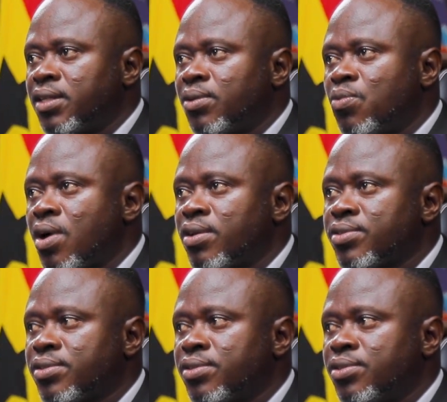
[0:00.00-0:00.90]

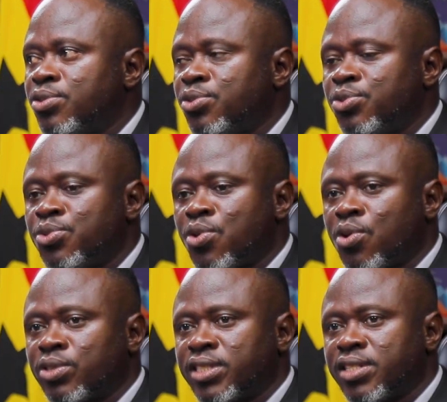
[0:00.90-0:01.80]
whilst you do
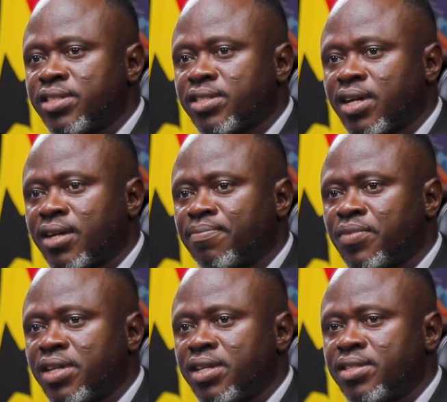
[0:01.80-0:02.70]
all this,
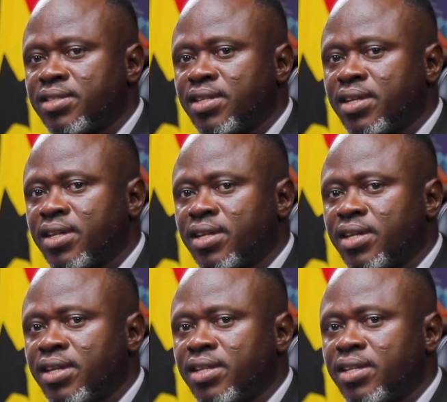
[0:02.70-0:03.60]
is there
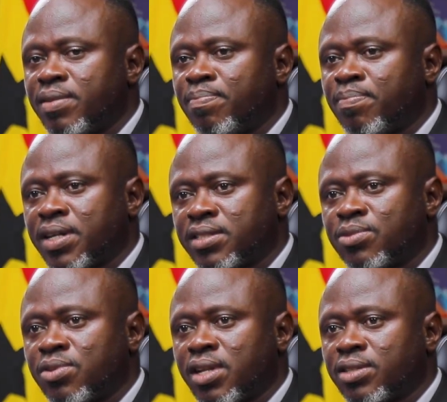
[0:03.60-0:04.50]
any
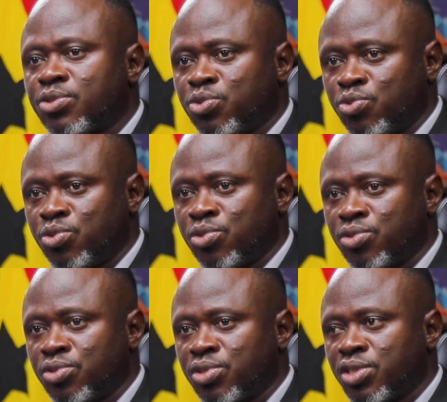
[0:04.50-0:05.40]
particular tool
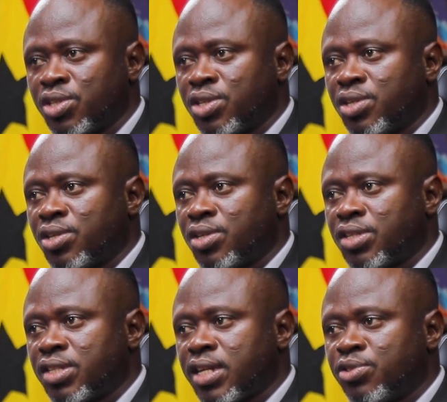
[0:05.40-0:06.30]

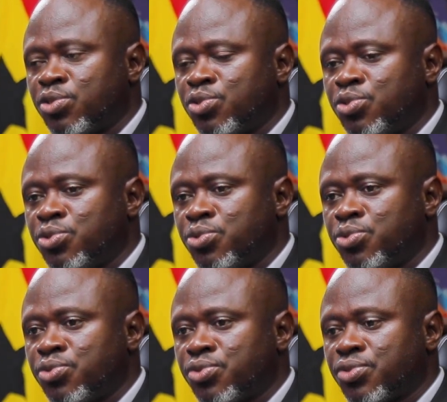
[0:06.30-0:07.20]
that you
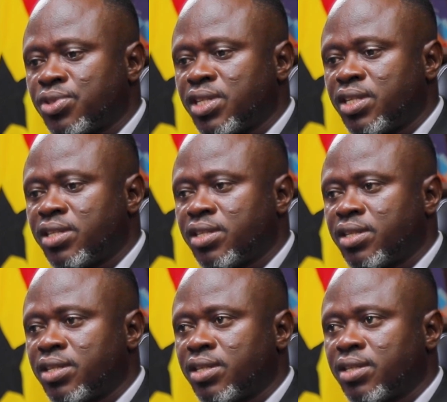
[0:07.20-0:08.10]
use in
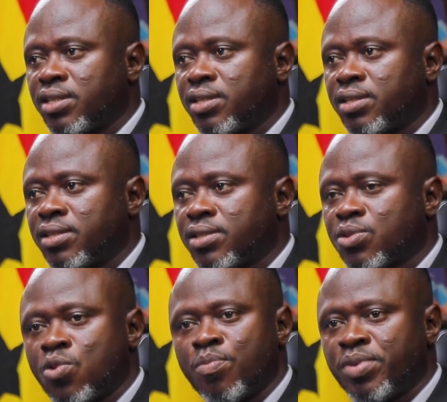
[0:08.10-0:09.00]
the
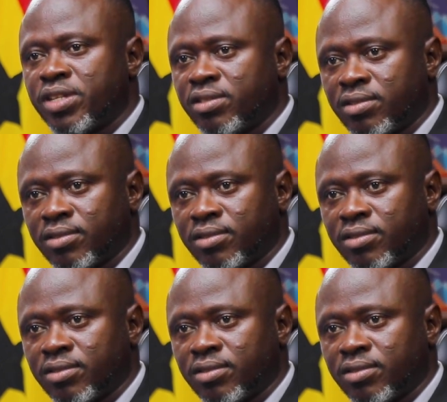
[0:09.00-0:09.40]
scoping